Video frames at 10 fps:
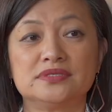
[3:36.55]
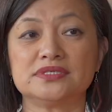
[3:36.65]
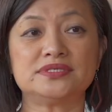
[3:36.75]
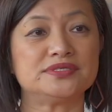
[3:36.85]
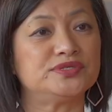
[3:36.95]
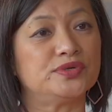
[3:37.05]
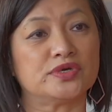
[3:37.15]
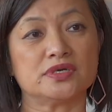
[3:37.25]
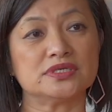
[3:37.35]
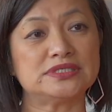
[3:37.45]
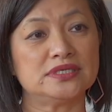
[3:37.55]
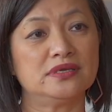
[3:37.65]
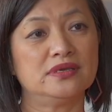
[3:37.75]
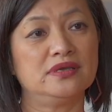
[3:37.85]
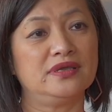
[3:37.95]
this is yours.
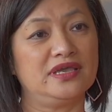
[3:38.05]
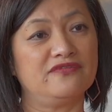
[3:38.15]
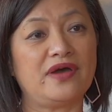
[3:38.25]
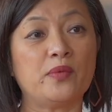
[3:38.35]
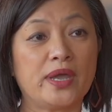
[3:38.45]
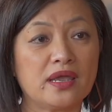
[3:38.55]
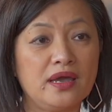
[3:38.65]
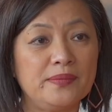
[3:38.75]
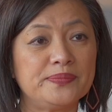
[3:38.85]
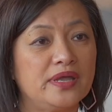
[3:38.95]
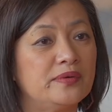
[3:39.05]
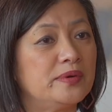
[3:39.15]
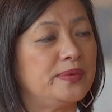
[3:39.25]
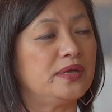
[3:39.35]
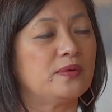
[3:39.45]
If I wake up, that
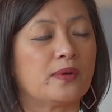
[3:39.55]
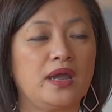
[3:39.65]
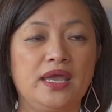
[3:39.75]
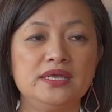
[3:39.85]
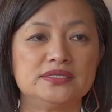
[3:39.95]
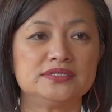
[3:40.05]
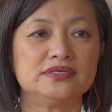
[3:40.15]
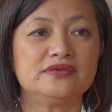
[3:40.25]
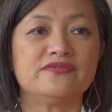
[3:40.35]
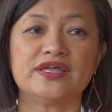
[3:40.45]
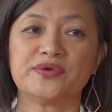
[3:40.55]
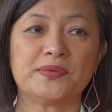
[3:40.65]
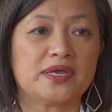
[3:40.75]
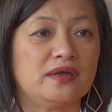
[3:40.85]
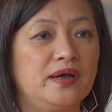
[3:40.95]
will be great. If I don't
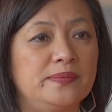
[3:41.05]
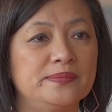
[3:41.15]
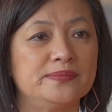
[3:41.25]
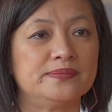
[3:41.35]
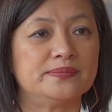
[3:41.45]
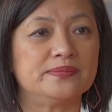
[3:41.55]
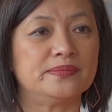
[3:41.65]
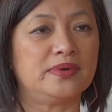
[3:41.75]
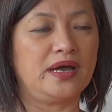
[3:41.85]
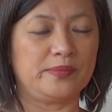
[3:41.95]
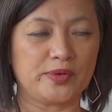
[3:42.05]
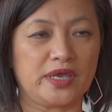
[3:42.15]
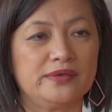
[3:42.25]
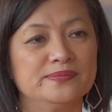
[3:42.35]
wake up, I'm okay."